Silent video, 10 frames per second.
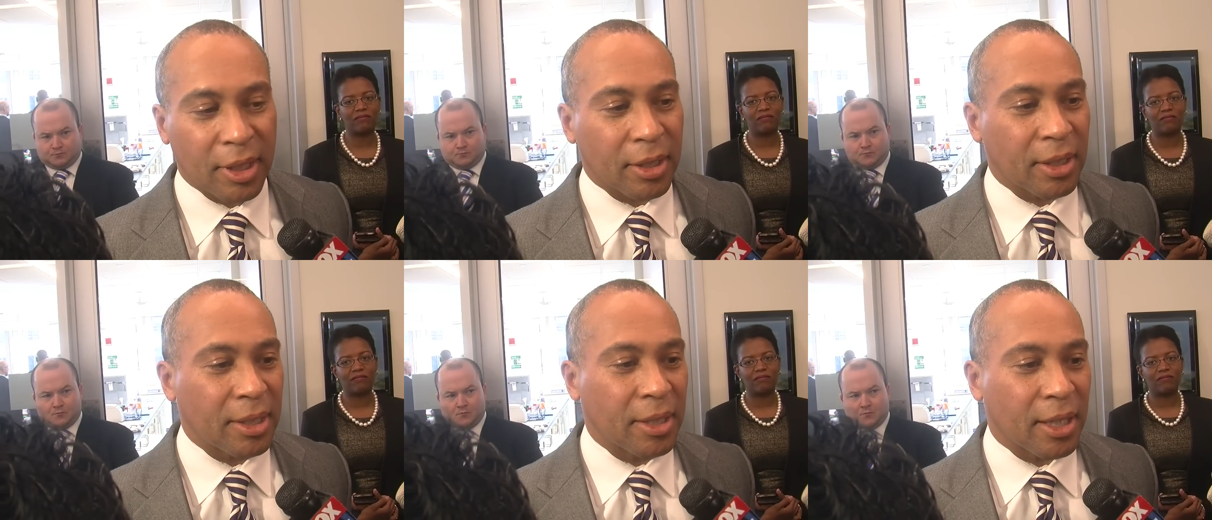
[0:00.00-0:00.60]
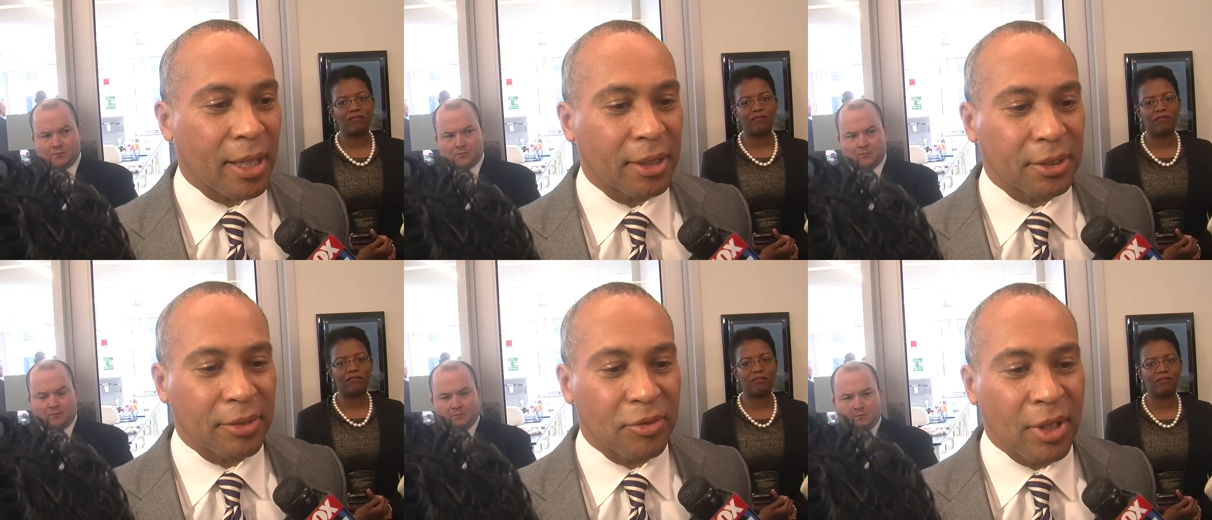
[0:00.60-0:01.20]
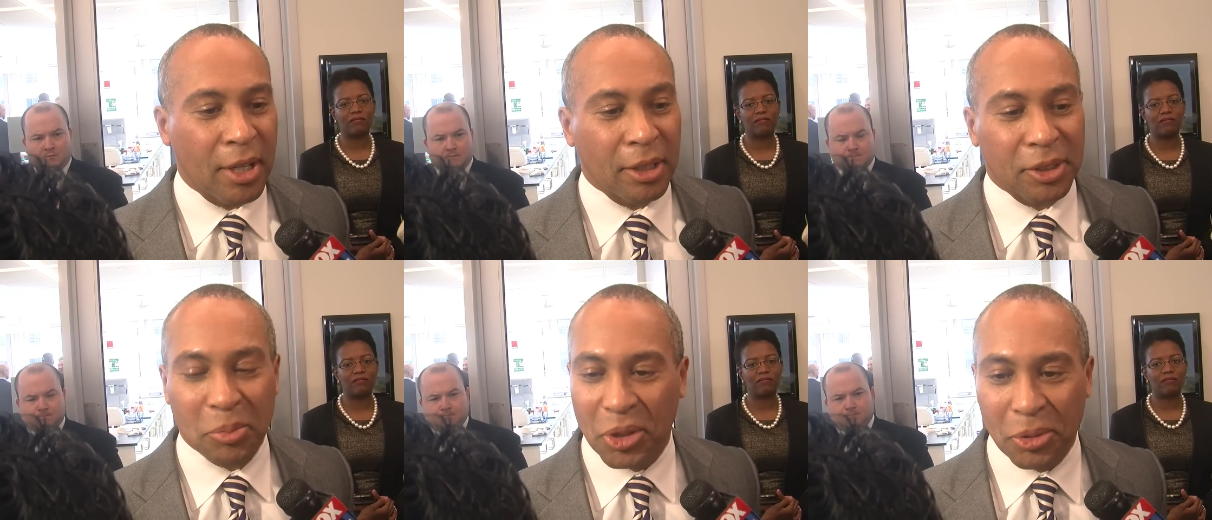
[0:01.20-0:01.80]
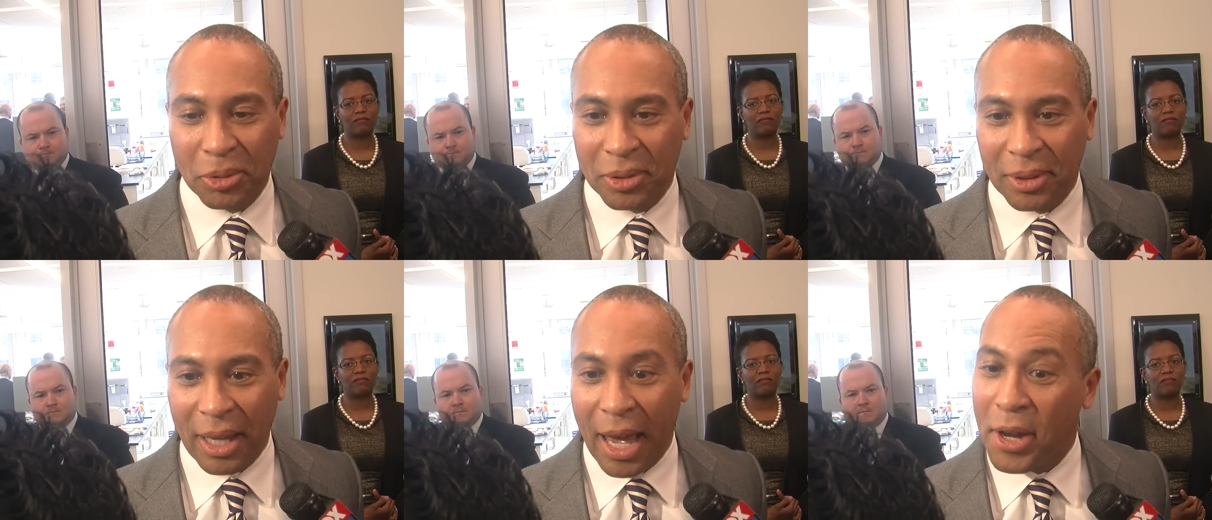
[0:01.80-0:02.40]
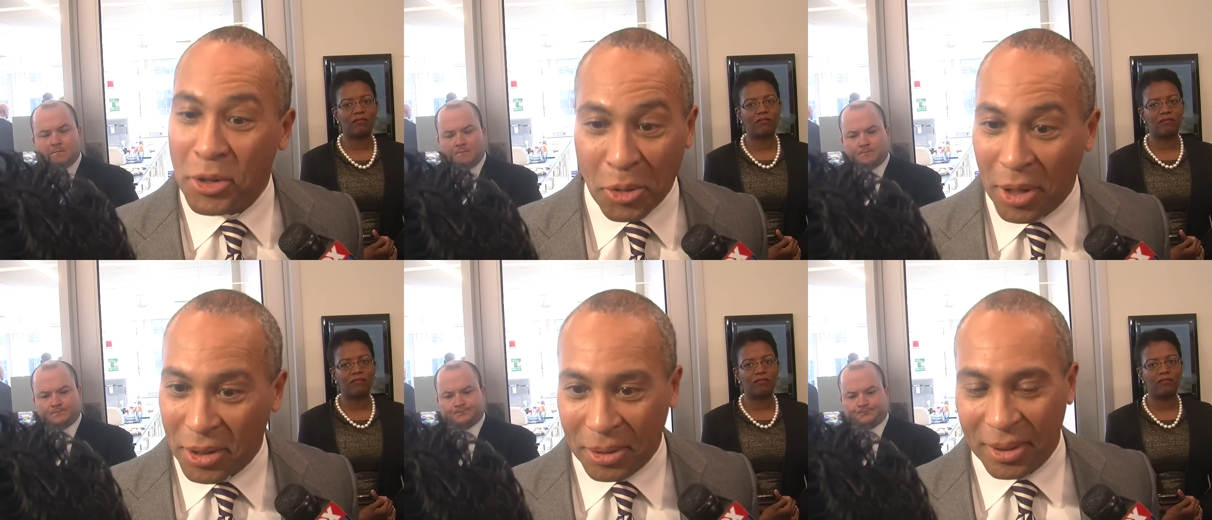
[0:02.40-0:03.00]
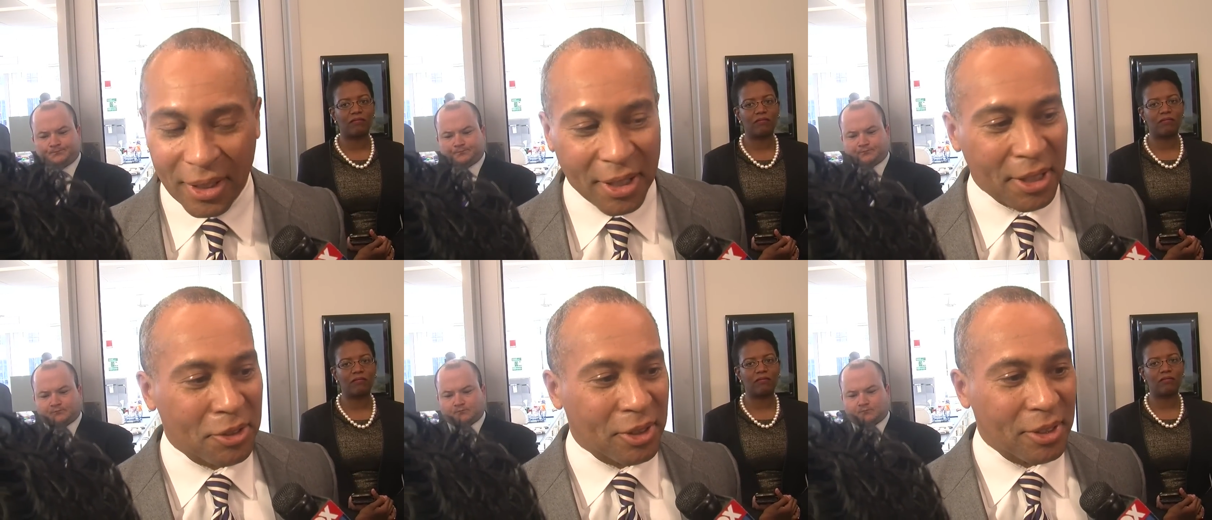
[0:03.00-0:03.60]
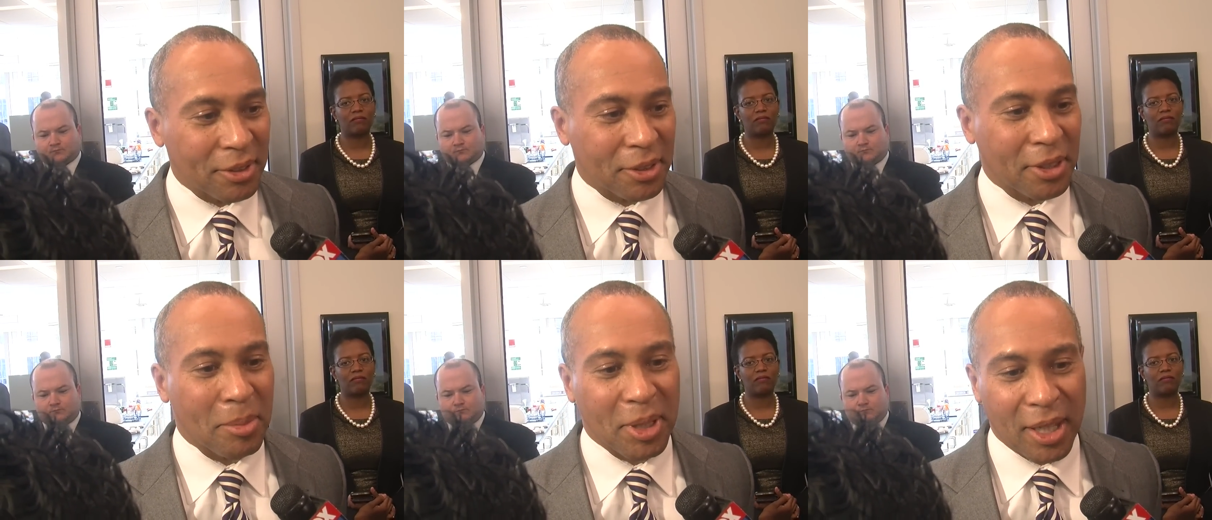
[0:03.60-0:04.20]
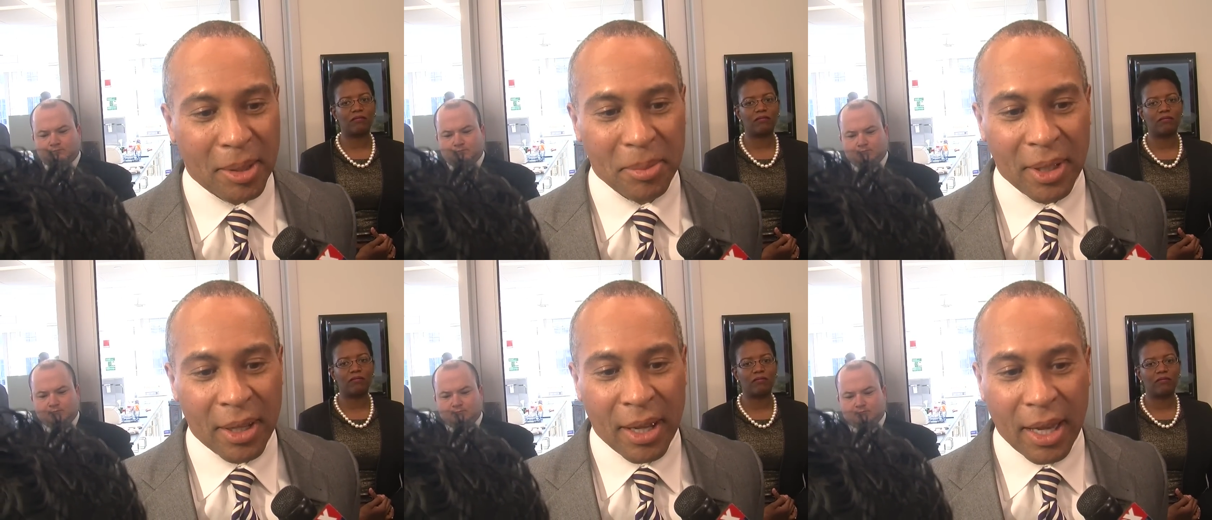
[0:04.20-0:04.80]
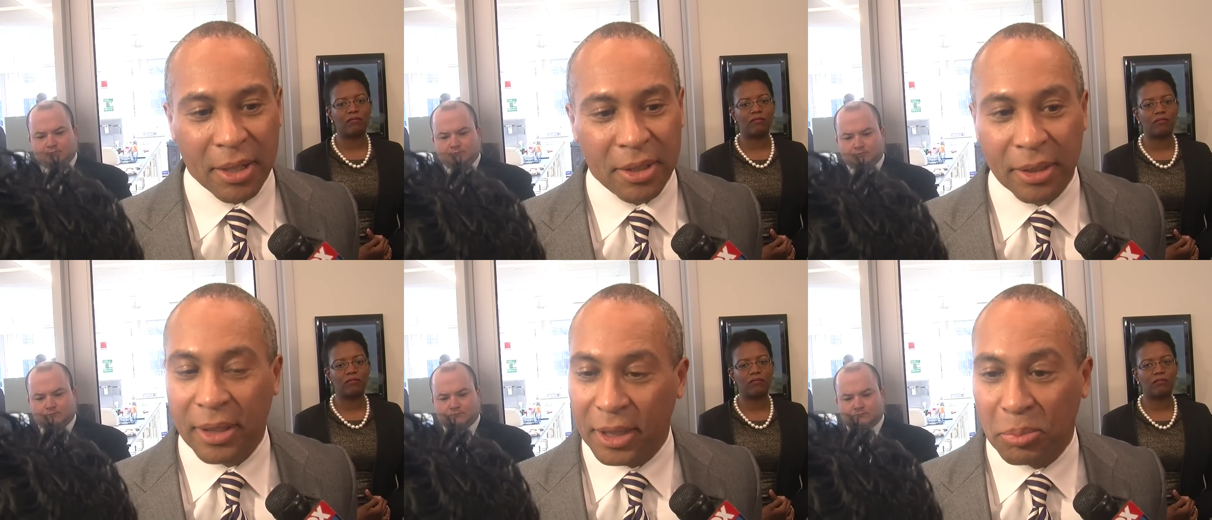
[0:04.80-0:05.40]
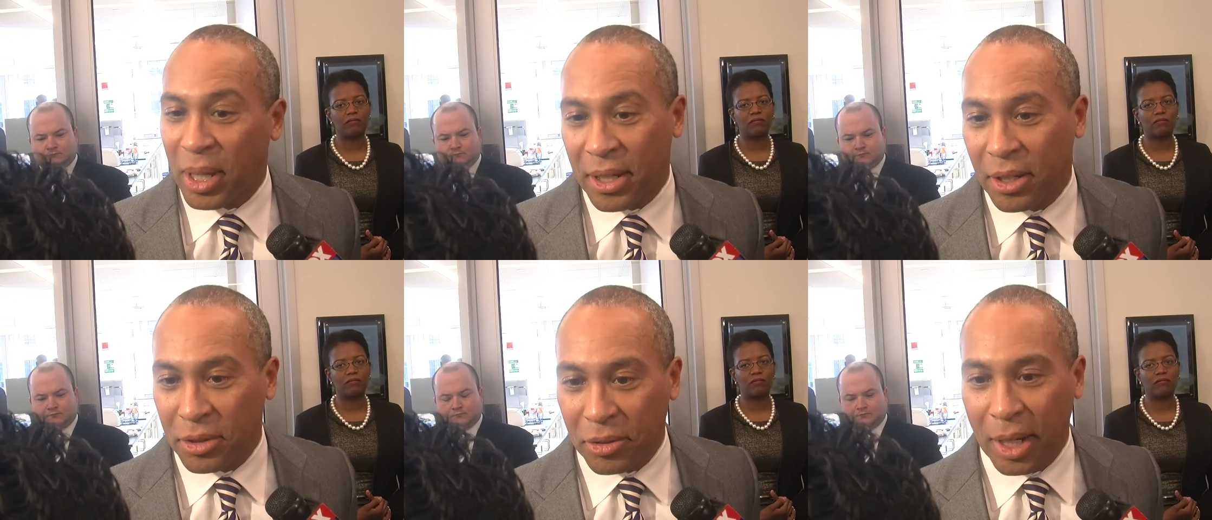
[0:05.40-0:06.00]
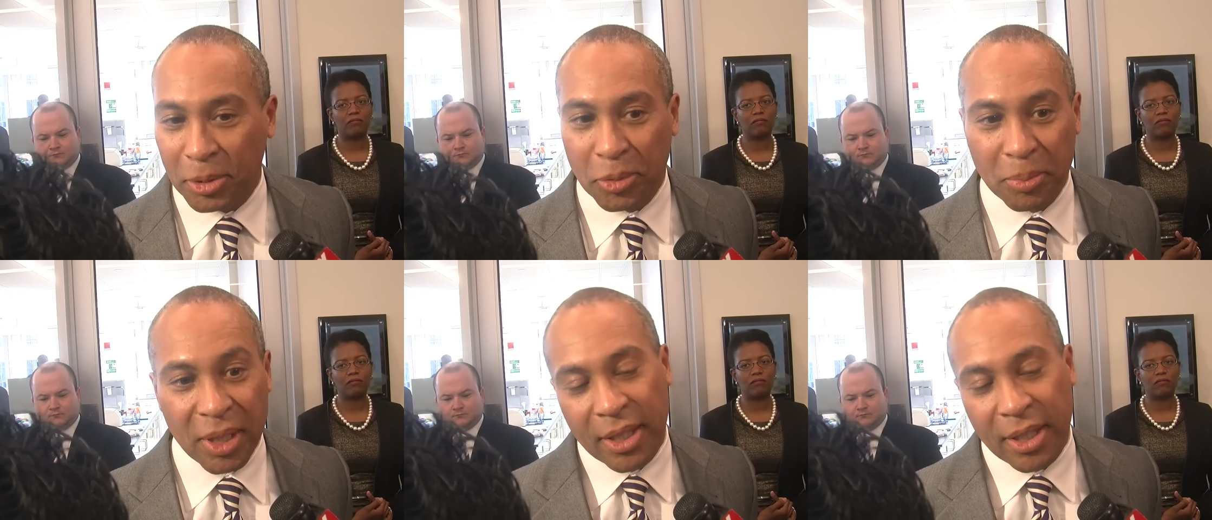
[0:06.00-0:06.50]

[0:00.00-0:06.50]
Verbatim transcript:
Speaker 1: uh, in the case of someone who's had no other uh, incident until they became an adult as many other crimes would be.